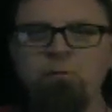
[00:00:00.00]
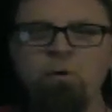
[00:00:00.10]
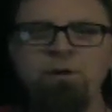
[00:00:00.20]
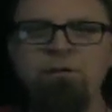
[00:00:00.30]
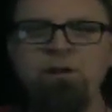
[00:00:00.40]

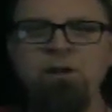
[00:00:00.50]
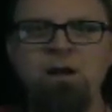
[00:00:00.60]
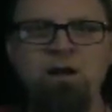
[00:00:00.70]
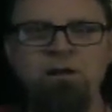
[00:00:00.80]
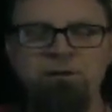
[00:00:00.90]
one of the
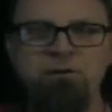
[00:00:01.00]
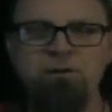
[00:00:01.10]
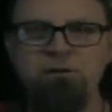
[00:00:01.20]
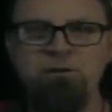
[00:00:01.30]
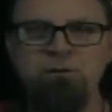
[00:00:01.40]
uh,
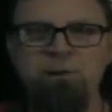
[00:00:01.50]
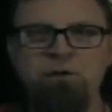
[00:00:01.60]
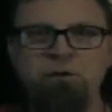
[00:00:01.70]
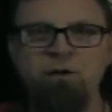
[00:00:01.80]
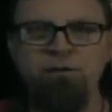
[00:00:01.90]

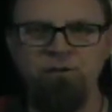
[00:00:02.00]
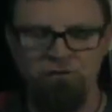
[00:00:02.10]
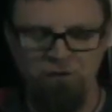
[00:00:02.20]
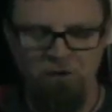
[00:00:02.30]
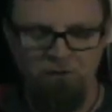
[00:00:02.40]
speakers on this
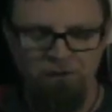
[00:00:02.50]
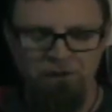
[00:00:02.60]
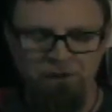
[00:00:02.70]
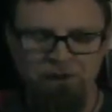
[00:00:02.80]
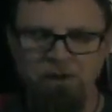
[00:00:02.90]
show
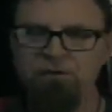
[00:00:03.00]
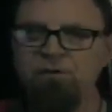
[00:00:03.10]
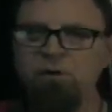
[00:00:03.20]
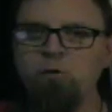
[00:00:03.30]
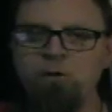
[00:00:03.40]

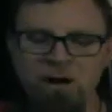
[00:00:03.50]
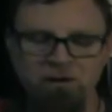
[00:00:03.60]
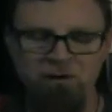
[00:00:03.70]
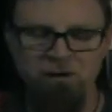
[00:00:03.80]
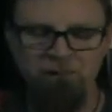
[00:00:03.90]
is the
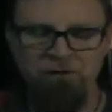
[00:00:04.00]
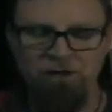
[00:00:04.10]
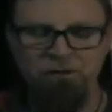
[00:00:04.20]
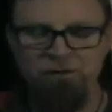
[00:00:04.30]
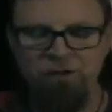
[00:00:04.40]
creator of
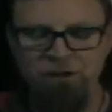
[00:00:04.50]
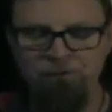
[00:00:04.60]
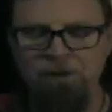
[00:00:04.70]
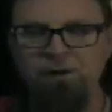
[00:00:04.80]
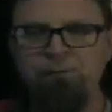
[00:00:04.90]
Second
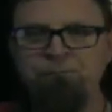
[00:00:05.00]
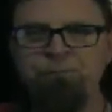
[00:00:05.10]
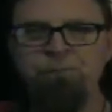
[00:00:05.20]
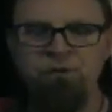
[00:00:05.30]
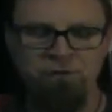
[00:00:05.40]
Shift here.
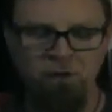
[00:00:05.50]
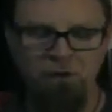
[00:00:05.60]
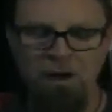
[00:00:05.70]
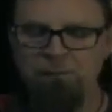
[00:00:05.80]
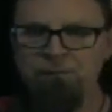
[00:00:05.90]

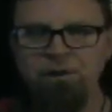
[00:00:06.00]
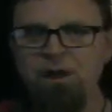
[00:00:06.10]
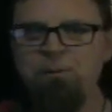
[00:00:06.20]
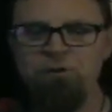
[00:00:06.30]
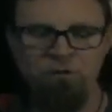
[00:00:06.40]
So I'm,
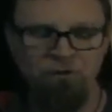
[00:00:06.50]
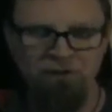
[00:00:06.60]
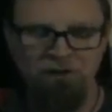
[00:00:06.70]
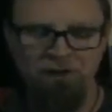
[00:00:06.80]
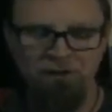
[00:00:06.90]
I'm
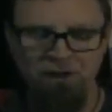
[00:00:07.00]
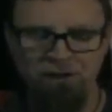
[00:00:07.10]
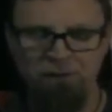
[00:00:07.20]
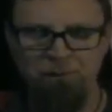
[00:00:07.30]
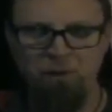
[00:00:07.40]
interested in it,
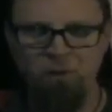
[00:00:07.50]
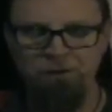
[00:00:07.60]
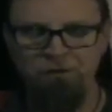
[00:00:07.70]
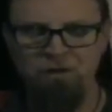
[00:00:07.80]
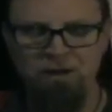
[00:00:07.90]
thought it'd be cool
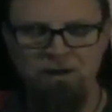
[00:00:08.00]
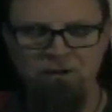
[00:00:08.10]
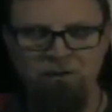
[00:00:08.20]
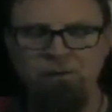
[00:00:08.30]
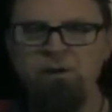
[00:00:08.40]
to check
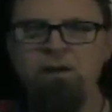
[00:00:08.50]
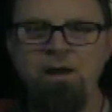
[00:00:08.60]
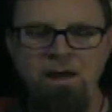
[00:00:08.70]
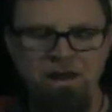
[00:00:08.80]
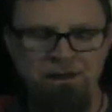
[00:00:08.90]
out.
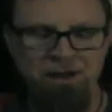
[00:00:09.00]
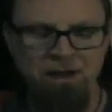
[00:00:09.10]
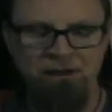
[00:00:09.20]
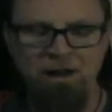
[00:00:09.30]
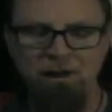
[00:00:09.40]
And
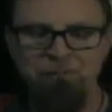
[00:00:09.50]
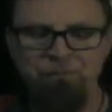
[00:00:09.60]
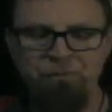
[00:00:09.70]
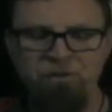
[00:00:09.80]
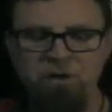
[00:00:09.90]
uh, yeah,
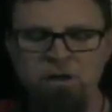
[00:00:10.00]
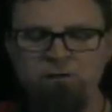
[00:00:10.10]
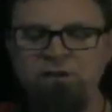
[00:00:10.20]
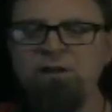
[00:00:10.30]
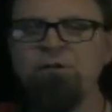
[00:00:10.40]
check
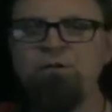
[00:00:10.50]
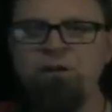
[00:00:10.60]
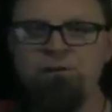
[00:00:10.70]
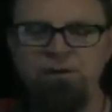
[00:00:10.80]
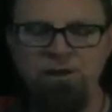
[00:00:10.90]
out Second
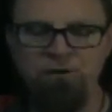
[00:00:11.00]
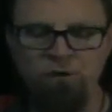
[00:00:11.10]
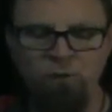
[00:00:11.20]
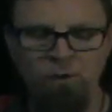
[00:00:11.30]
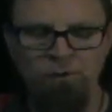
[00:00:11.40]
Shift,
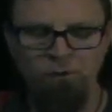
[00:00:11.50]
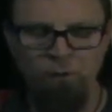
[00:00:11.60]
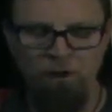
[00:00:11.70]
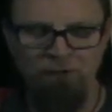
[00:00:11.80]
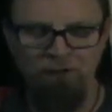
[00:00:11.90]
issues 1 through
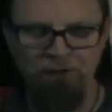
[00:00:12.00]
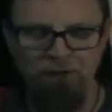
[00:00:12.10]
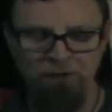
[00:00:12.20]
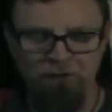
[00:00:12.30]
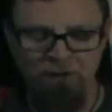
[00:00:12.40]
12 on
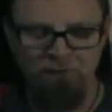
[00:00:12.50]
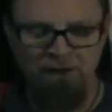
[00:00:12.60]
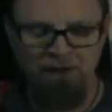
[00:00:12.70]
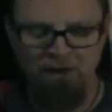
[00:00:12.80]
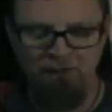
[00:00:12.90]
Kickstarter
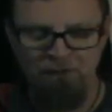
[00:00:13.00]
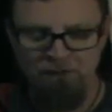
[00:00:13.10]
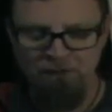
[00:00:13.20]
right now